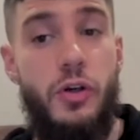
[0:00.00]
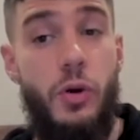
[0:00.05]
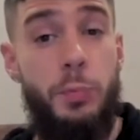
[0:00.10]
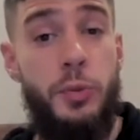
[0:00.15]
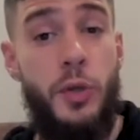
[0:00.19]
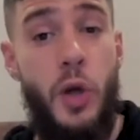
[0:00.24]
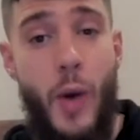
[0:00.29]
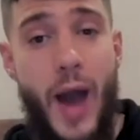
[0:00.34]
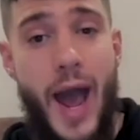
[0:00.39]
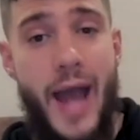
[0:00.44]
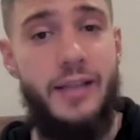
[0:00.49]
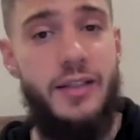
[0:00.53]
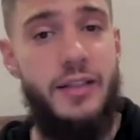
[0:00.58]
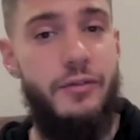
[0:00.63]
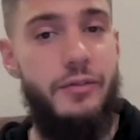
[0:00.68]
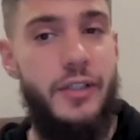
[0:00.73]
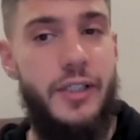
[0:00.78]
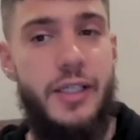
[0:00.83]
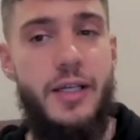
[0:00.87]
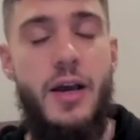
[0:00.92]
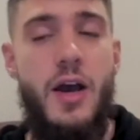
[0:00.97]

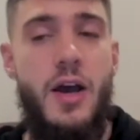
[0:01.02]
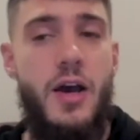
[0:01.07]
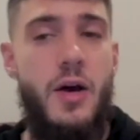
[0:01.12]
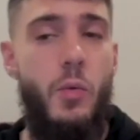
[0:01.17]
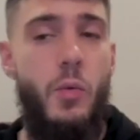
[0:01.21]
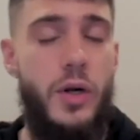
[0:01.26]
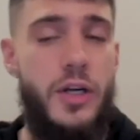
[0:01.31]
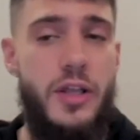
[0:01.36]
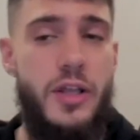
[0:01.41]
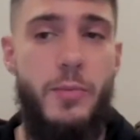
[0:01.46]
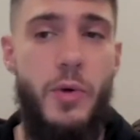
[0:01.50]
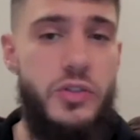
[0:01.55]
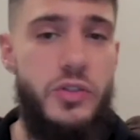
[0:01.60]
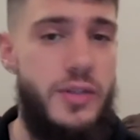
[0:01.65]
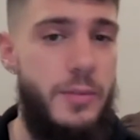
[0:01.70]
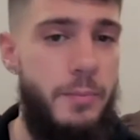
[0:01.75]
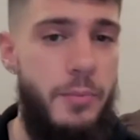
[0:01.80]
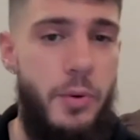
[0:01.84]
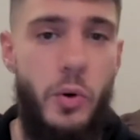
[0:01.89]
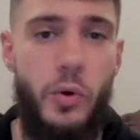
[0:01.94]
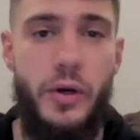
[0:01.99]
proactively, one of the most
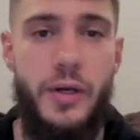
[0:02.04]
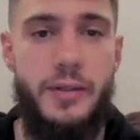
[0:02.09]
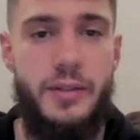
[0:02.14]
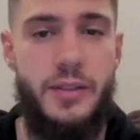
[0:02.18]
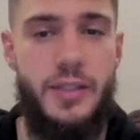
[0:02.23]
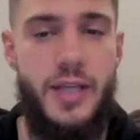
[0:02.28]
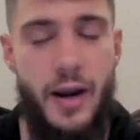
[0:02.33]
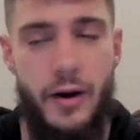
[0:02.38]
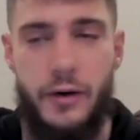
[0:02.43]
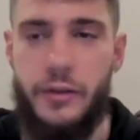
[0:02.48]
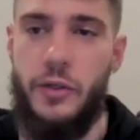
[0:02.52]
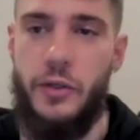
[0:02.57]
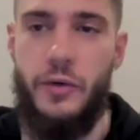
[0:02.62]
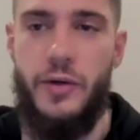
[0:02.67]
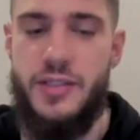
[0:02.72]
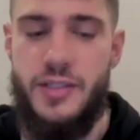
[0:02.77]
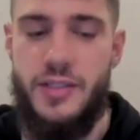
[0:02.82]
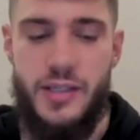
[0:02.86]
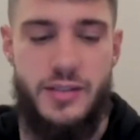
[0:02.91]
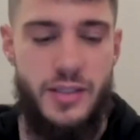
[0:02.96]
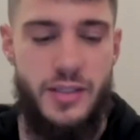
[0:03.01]
important
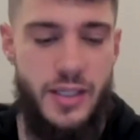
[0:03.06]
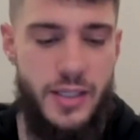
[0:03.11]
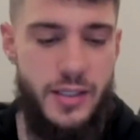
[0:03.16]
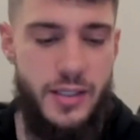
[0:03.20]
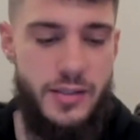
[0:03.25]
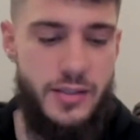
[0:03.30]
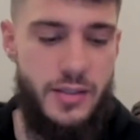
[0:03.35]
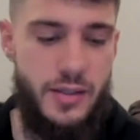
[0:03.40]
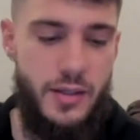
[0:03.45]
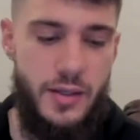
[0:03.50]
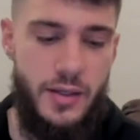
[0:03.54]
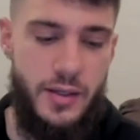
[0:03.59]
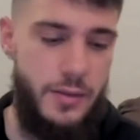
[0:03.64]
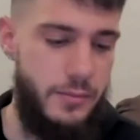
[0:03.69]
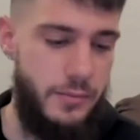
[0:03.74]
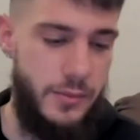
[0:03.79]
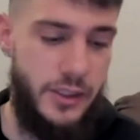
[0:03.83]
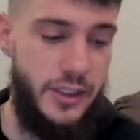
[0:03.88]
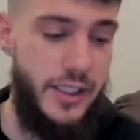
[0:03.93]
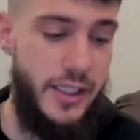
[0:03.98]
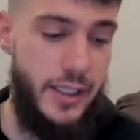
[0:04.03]
characteristics is
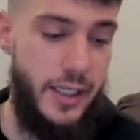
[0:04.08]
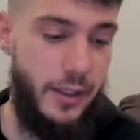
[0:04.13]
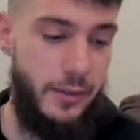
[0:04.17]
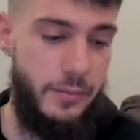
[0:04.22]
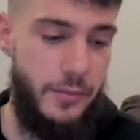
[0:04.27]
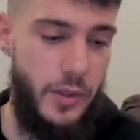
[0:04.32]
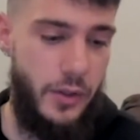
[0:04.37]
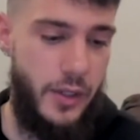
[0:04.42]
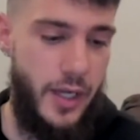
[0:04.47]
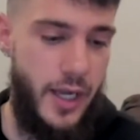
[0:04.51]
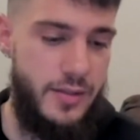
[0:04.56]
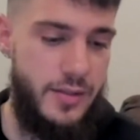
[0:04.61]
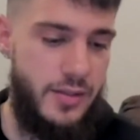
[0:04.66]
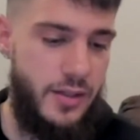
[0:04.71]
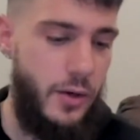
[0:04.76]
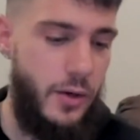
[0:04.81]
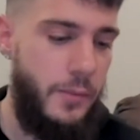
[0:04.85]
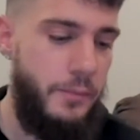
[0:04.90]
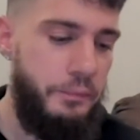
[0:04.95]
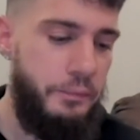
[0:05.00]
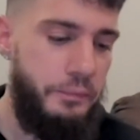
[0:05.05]
leading. Okay,
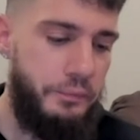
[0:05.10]
so